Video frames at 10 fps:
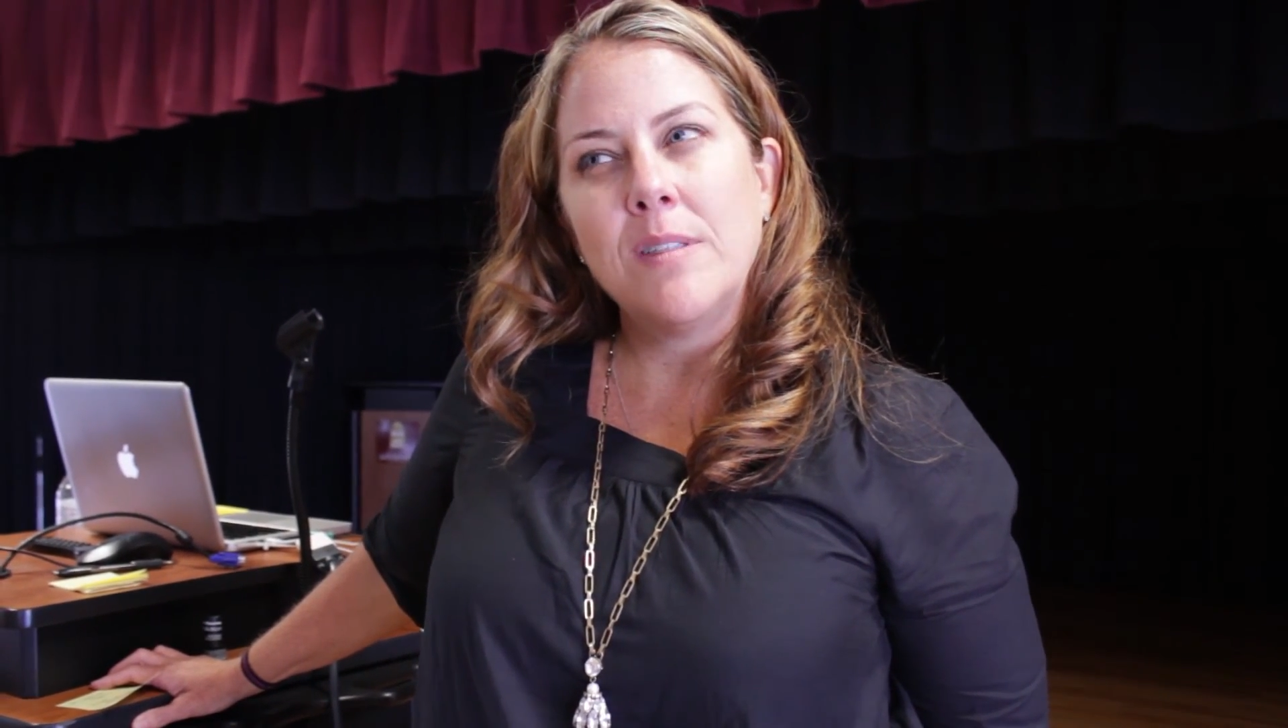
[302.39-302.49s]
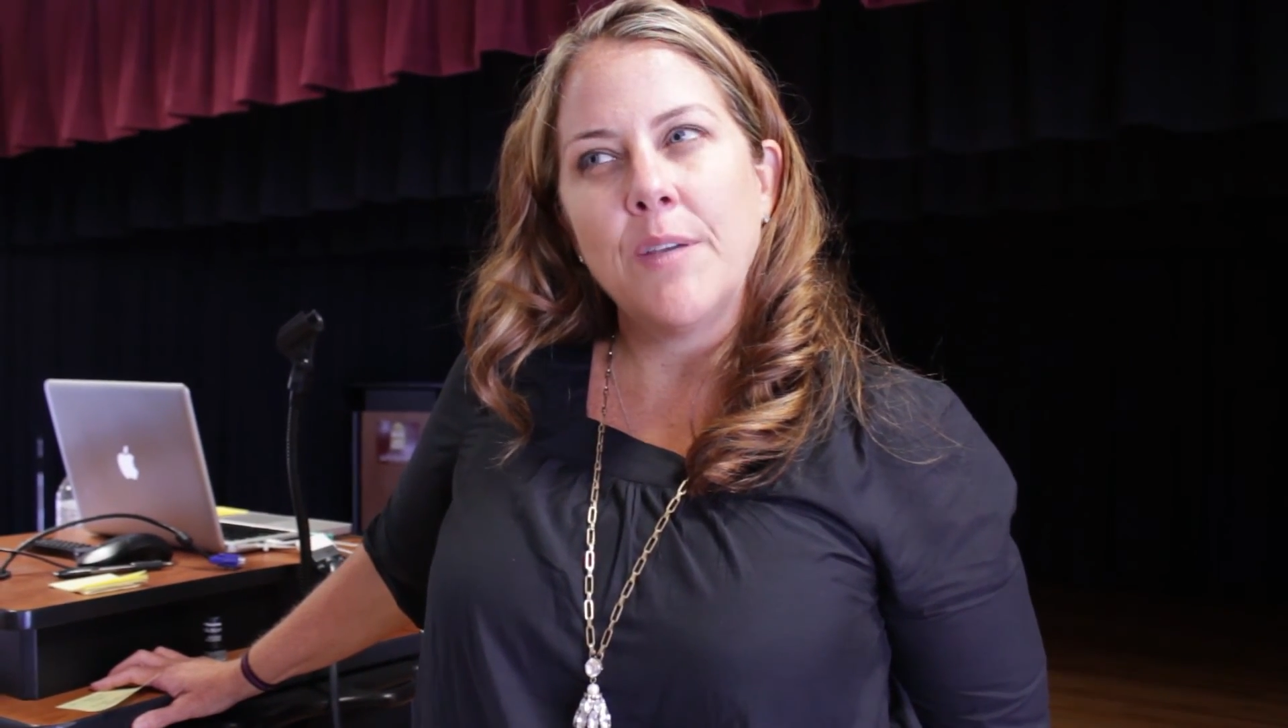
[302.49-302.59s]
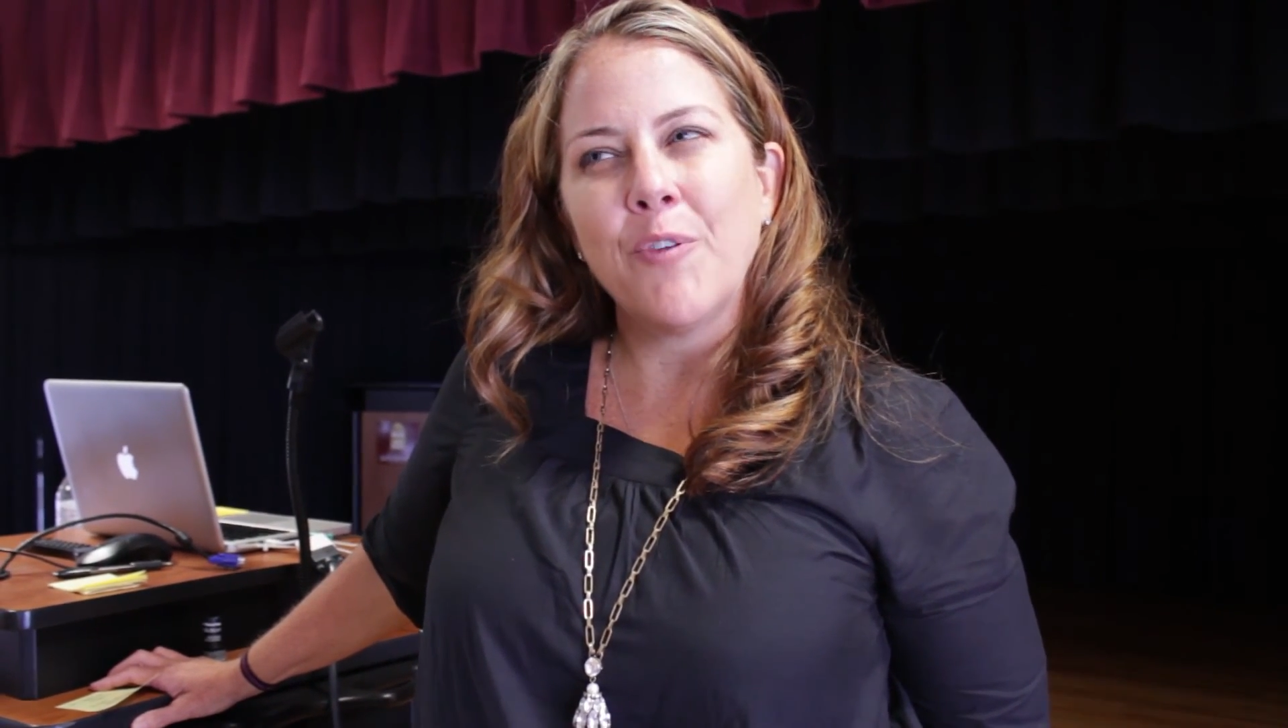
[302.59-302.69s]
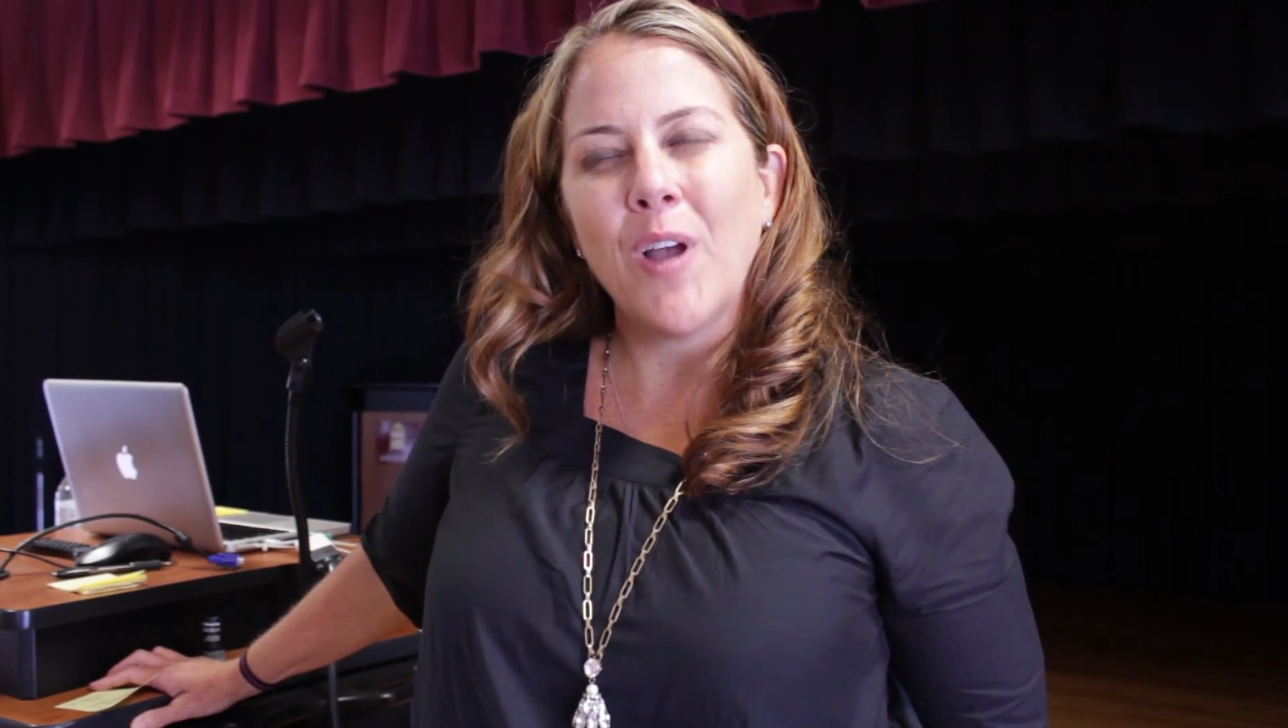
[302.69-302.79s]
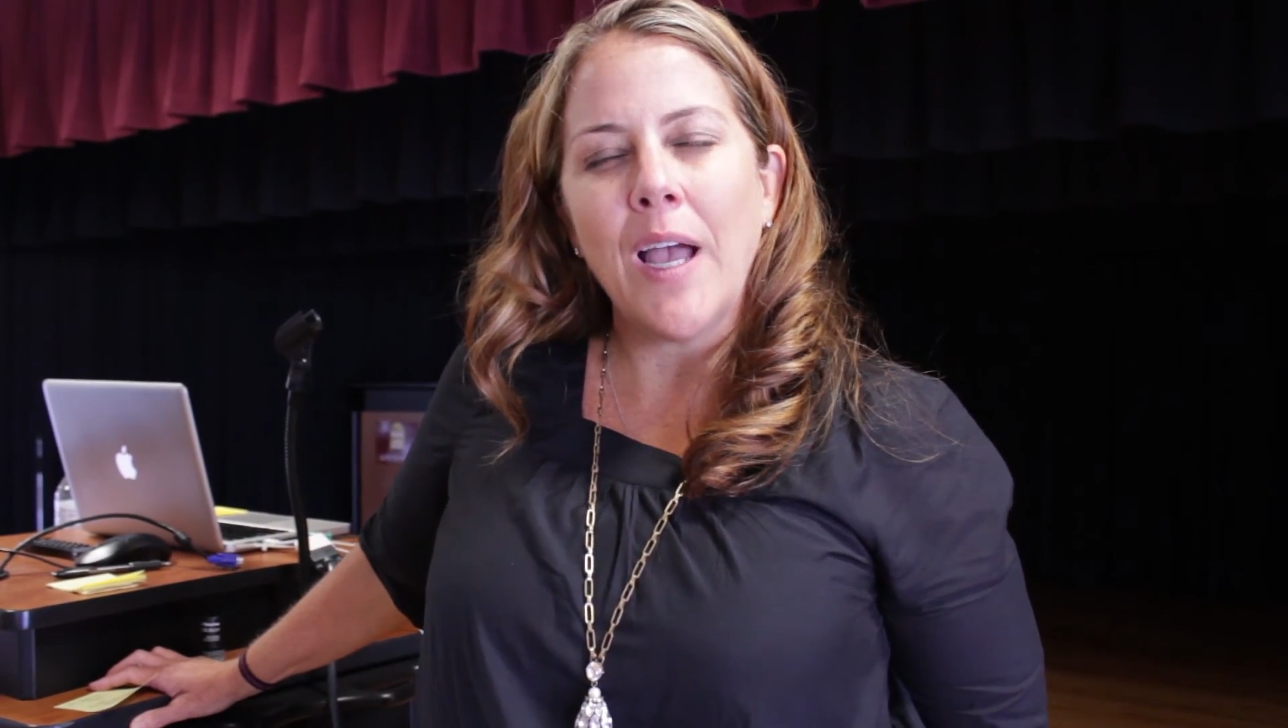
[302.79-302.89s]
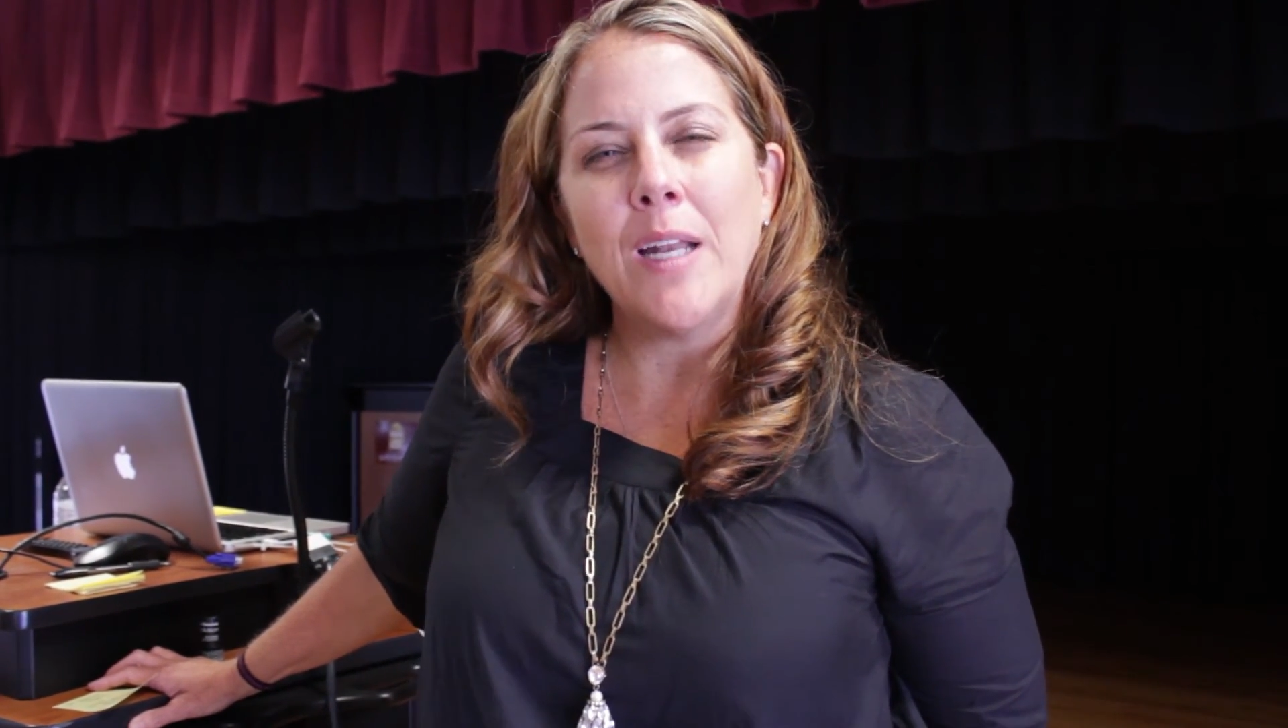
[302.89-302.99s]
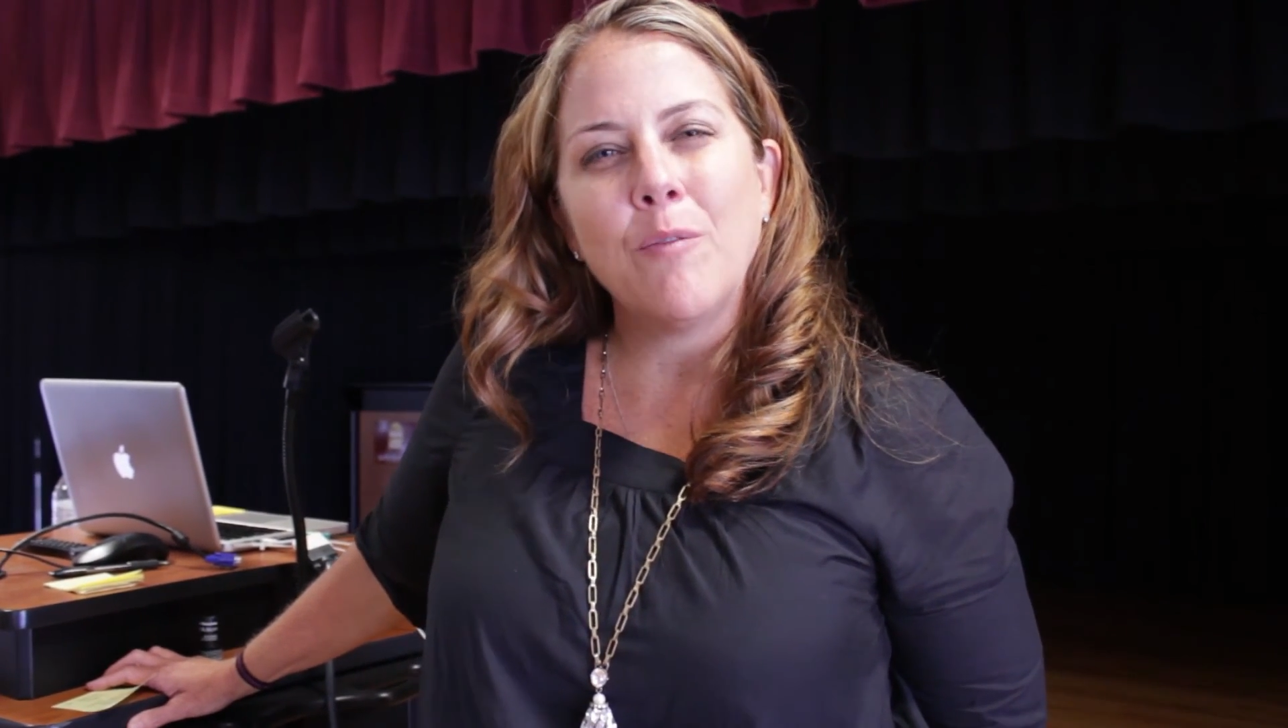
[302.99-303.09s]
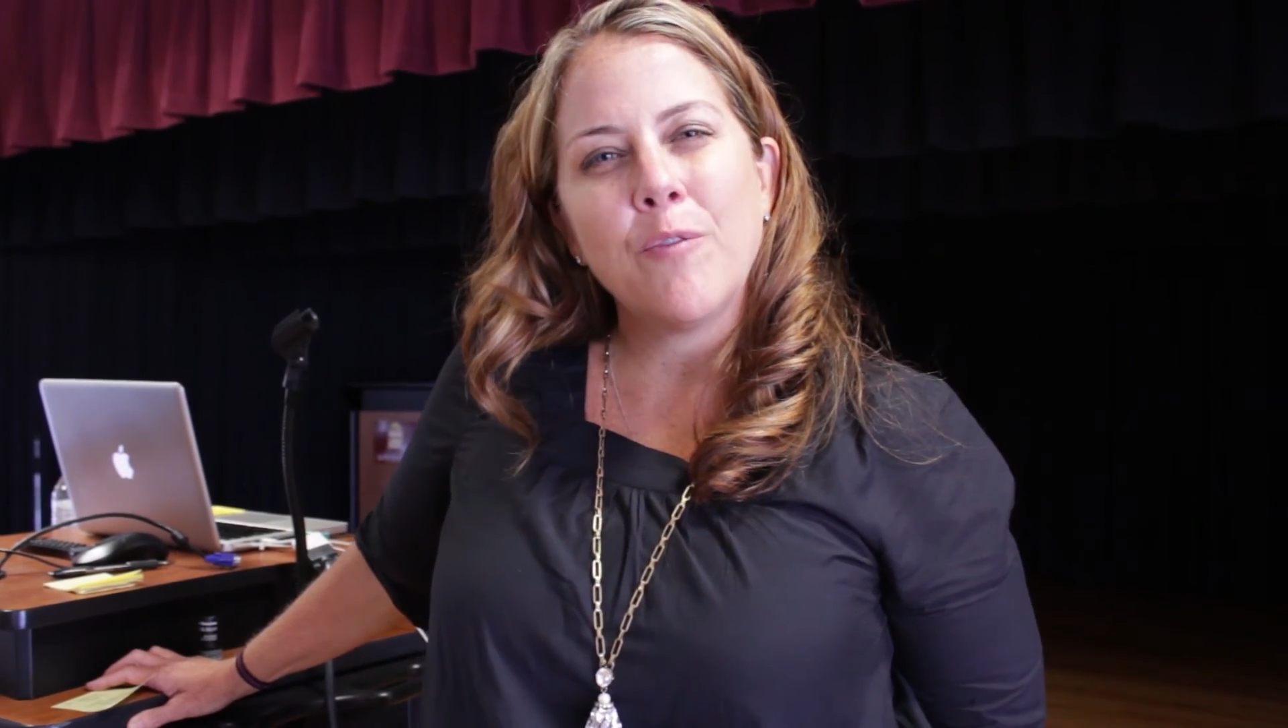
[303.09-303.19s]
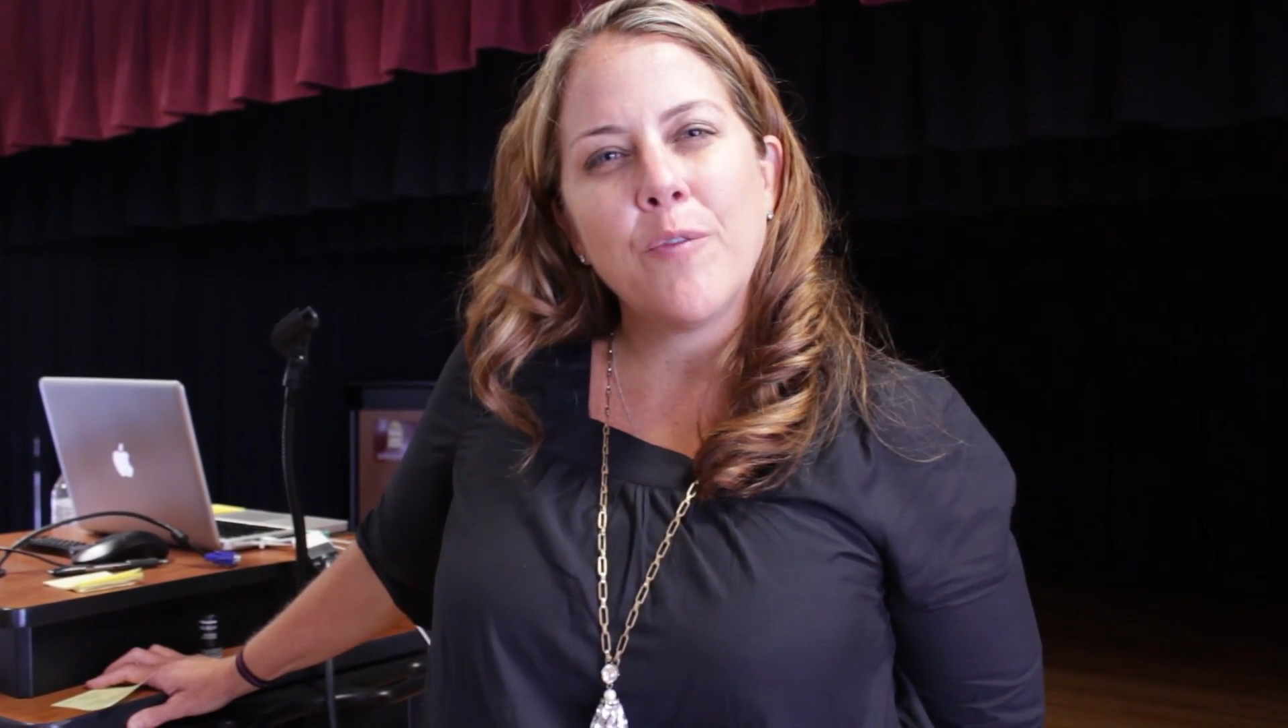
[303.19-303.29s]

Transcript: different kind of